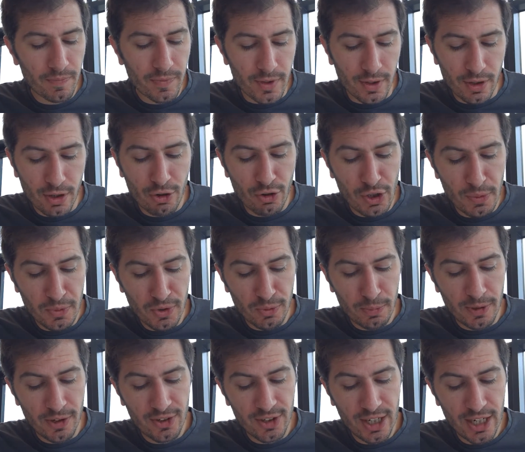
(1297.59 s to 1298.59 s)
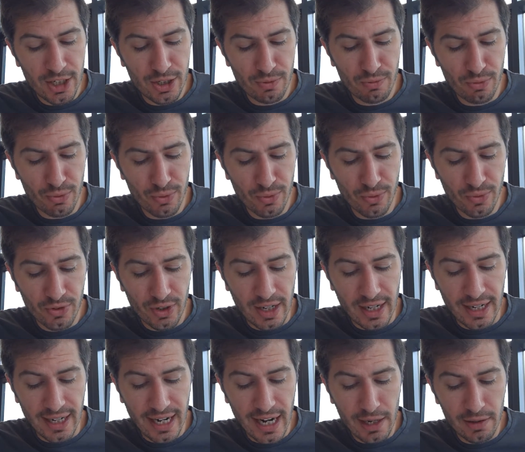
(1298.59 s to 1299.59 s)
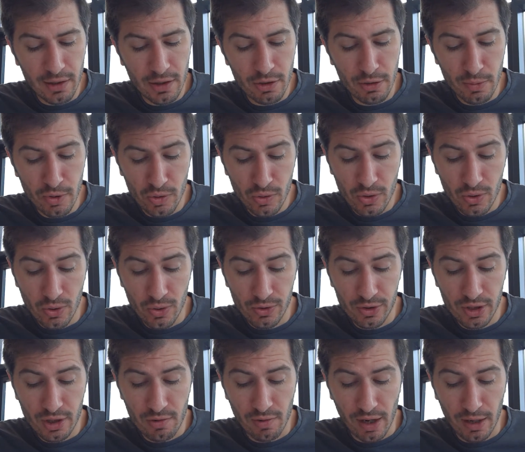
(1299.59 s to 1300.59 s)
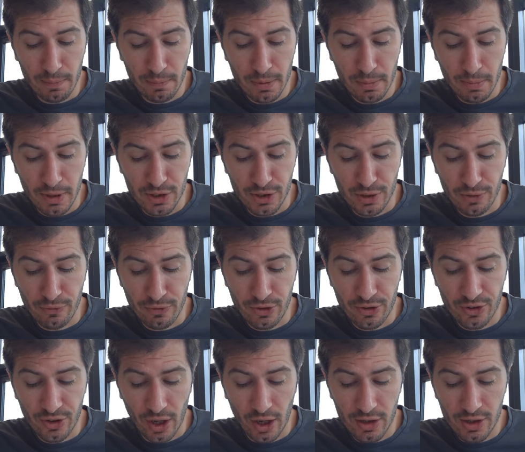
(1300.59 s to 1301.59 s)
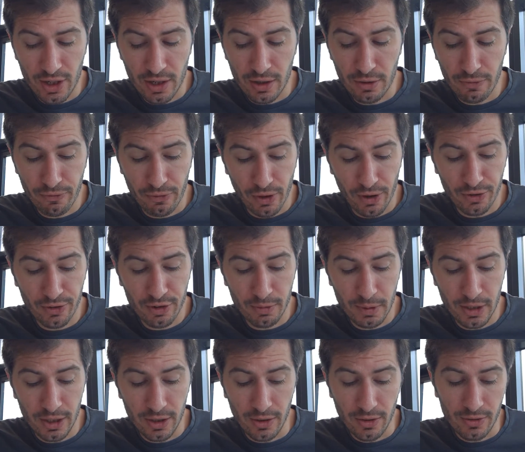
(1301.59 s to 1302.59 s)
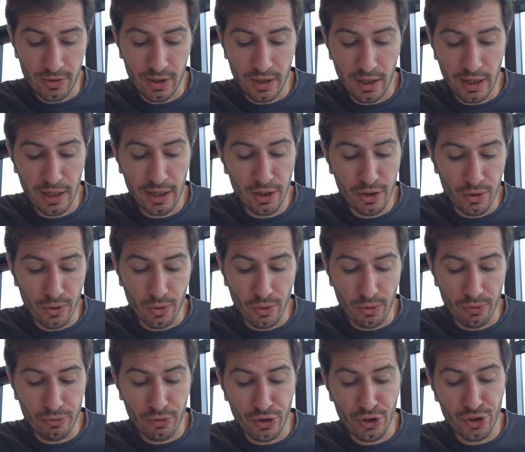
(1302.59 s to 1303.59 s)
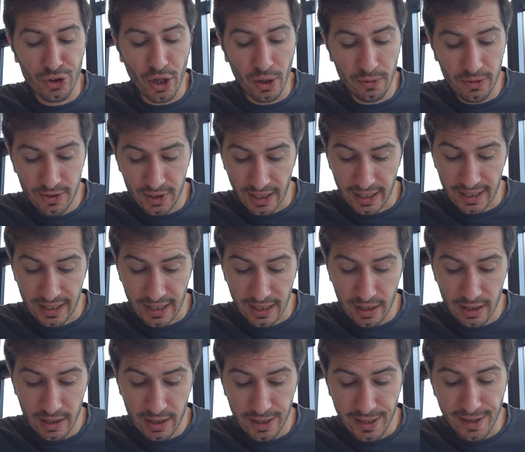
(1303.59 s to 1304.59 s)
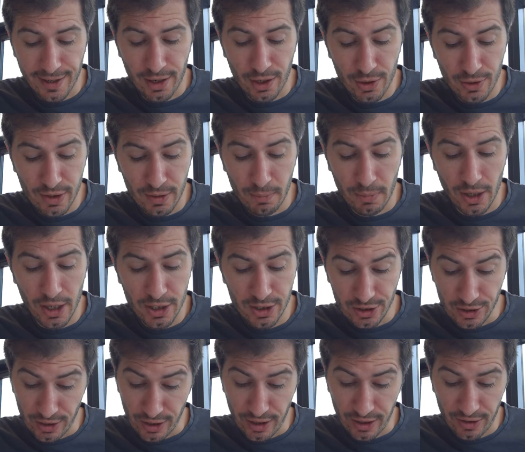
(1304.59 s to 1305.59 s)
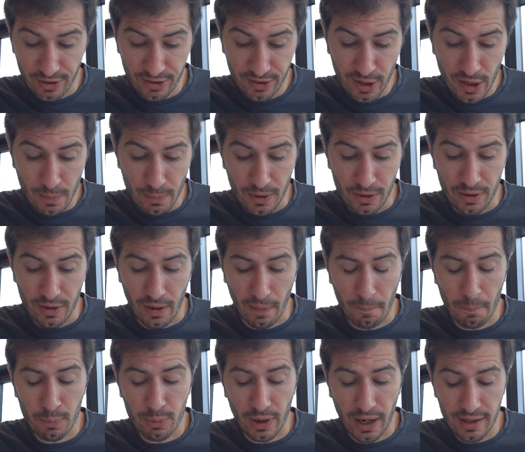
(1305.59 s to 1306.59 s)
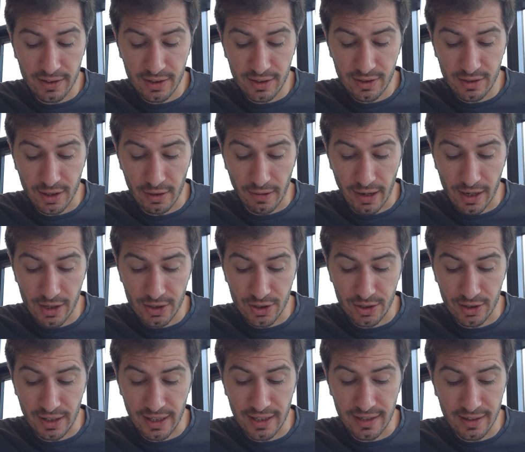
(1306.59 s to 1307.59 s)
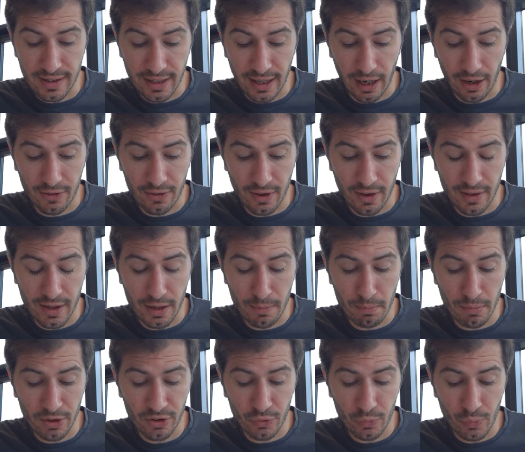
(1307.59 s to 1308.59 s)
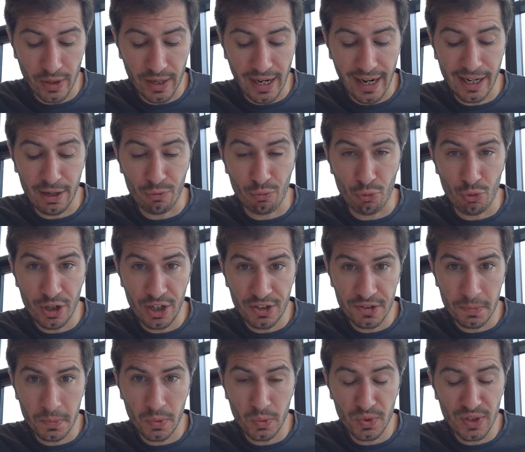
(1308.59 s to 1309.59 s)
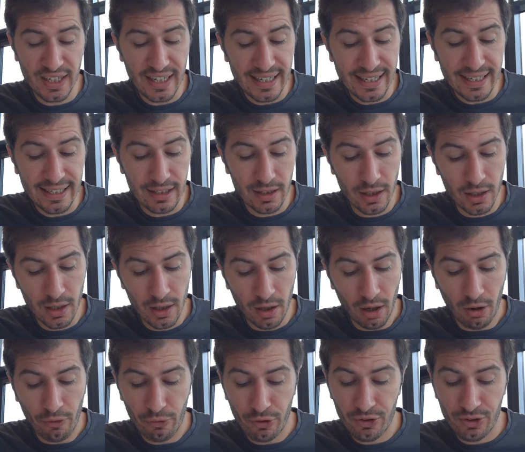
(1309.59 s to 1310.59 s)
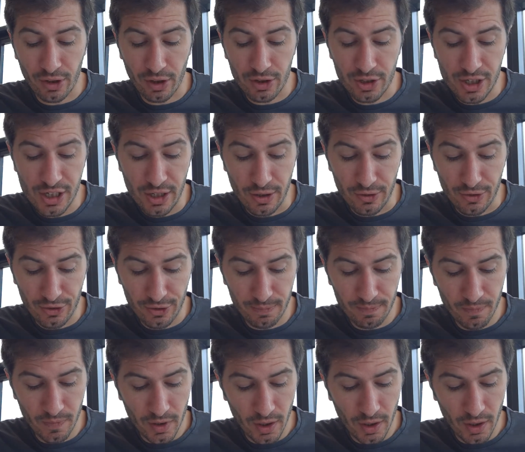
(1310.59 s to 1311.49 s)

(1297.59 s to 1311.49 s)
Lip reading: That the criminal procedure rules allow a criminal court to grant permission for such a device to be used in court for note-taking, including by journalists, but that a practice direction indicates that there must be a reasonable need for such use.